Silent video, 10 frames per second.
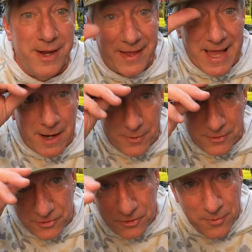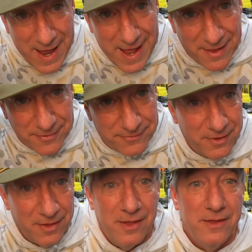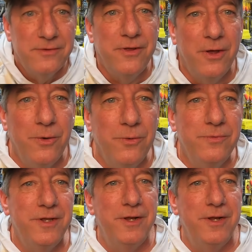And they got a bunch of new hats. So,